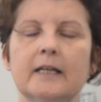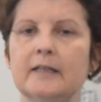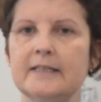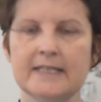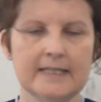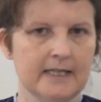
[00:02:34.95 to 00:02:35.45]

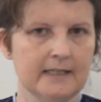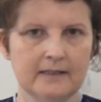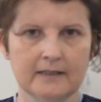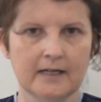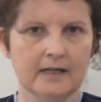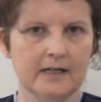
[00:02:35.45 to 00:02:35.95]
Stay in
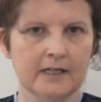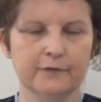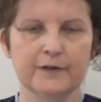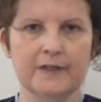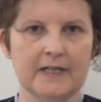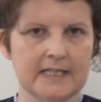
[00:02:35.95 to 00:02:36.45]
the car
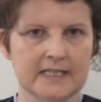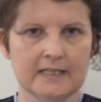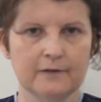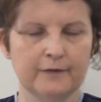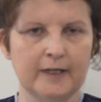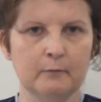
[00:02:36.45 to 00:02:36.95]
for the rest of
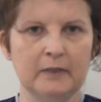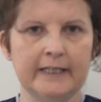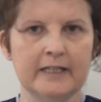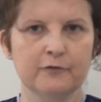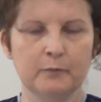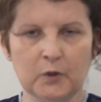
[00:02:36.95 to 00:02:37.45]
the family
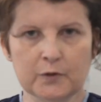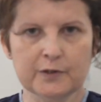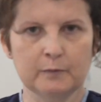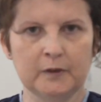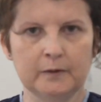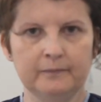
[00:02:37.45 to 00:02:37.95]
if
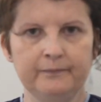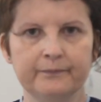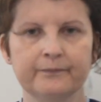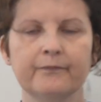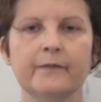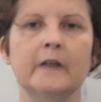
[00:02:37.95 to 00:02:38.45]
possible.
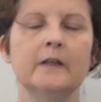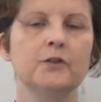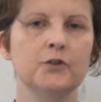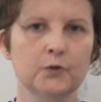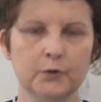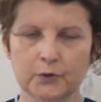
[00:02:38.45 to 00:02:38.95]

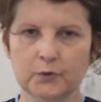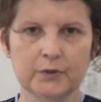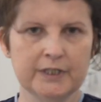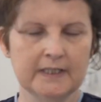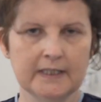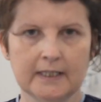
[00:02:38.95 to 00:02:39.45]
Don't go
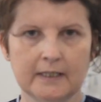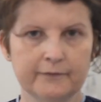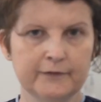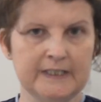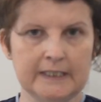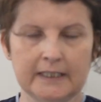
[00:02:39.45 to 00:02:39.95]
to the
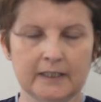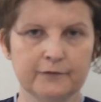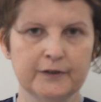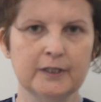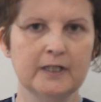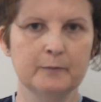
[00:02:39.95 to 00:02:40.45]
cafeteria
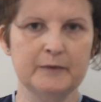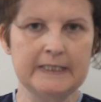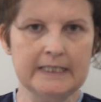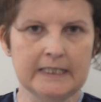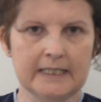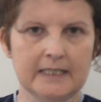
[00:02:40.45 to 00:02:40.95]
for a cup of
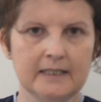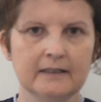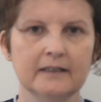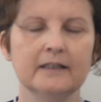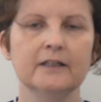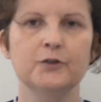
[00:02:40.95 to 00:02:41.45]
tea.
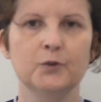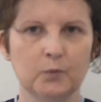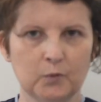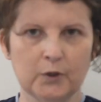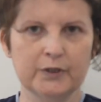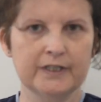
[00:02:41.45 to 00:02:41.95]

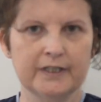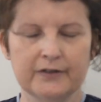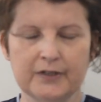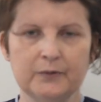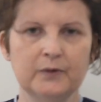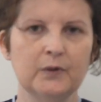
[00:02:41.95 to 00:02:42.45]
Don't wander
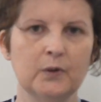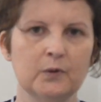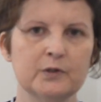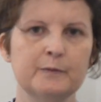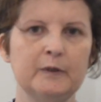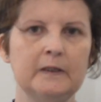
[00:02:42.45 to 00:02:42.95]
around the
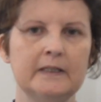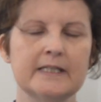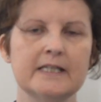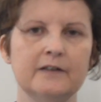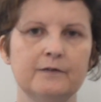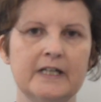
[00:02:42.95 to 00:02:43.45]
hospital
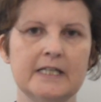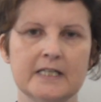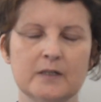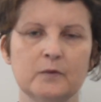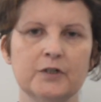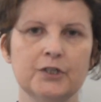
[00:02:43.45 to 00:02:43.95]
is the advice
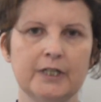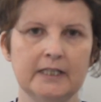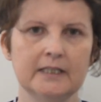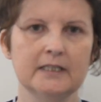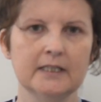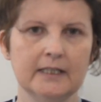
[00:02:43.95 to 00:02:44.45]
that we're
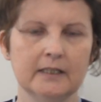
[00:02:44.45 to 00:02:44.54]
trying to get